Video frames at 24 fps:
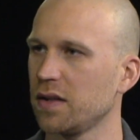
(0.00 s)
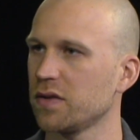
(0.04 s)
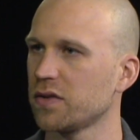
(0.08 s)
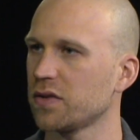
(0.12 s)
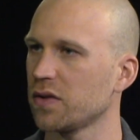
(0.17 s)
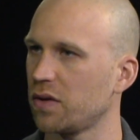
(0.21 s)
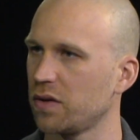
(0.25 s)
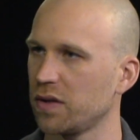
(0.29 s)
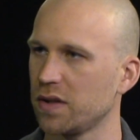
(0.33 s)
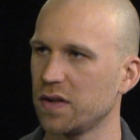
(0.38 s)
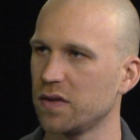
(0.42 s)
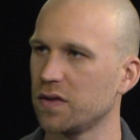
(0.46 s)

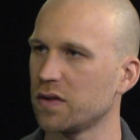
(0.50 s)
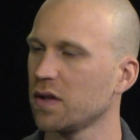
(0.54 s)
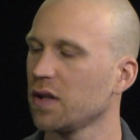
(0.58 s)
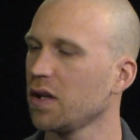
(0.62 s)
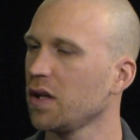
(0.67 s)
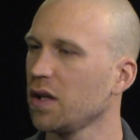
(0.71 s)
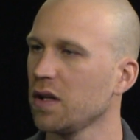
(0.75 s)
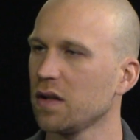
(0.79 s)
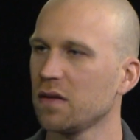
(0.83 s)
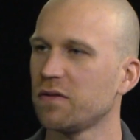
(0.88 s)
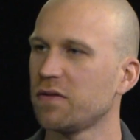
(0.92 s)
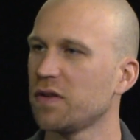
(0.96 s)
so his
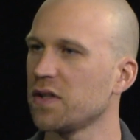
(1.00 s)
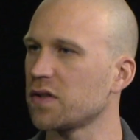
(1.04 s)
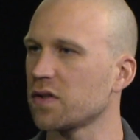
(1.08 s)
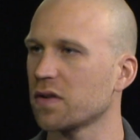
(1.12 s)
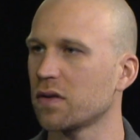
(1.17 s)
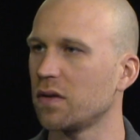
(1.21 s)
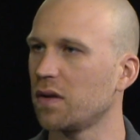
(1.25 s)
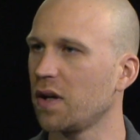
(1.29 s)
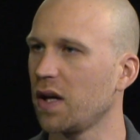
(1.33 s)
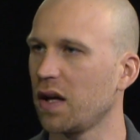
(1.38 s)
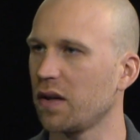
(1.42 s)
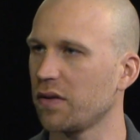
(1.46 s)

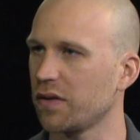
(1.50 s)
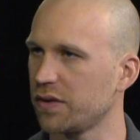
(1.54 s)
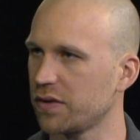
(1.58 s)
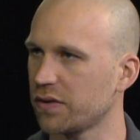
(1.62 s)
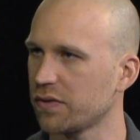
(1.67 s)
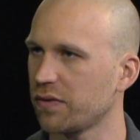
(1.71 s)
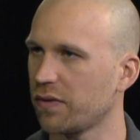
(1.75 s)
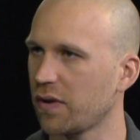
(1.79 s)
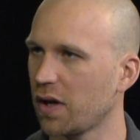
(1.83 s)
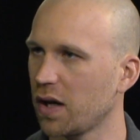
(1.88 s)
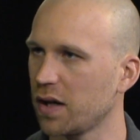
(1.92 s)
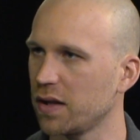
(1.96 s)
physical health is
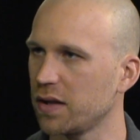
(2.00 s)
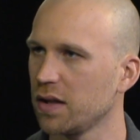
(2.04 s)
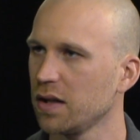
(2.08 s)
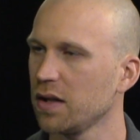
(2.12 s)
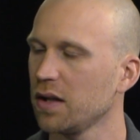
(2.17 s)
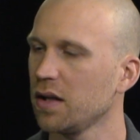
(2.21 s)
fine,